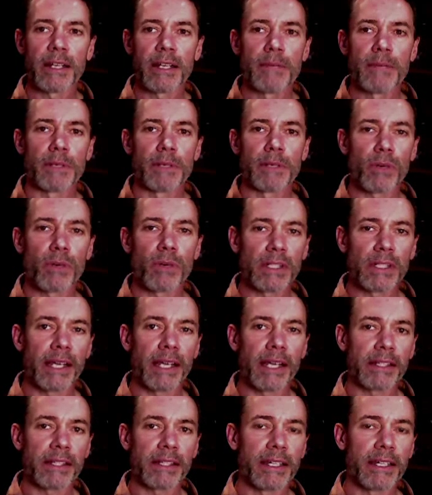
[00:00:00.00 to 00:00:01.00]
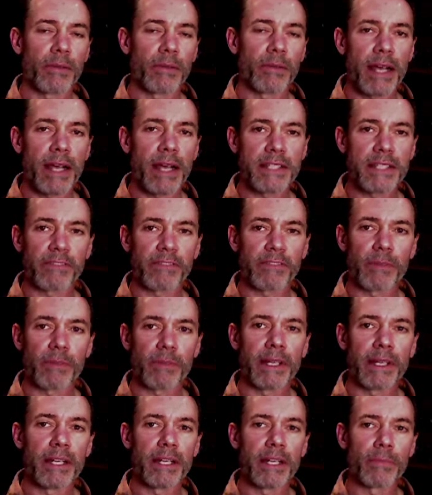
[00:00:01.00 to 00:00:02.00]
but more likely arising from a
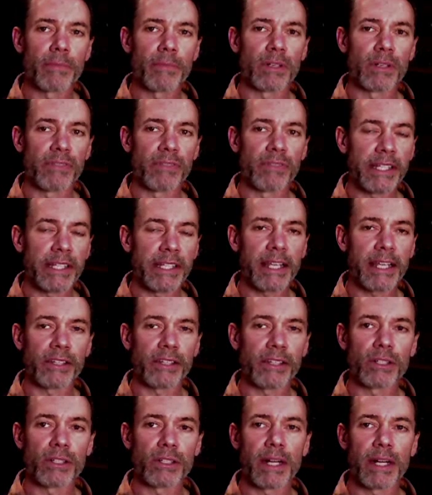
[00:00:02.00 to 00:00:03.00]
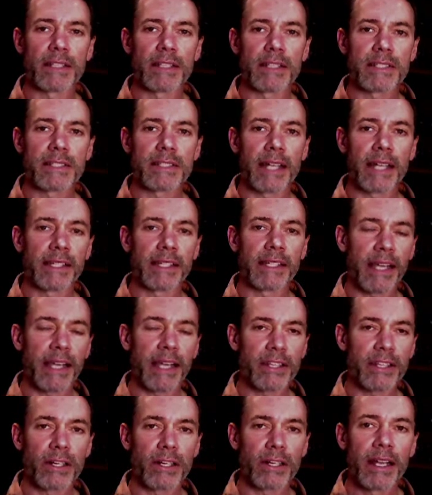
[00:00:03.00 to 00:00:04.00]
number of linking neurons that
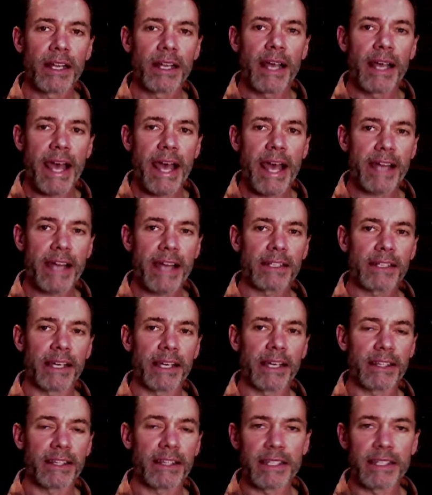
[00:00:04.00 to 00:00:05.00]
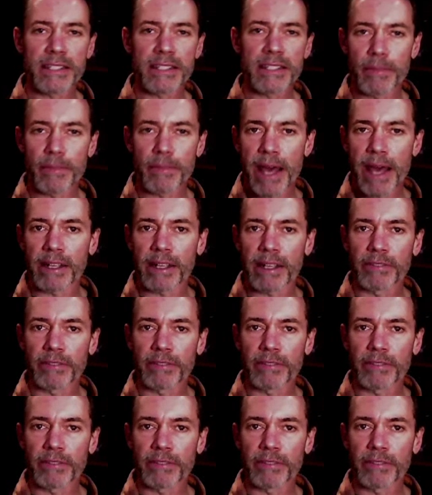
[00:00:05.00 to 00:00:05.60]
together act like the schematic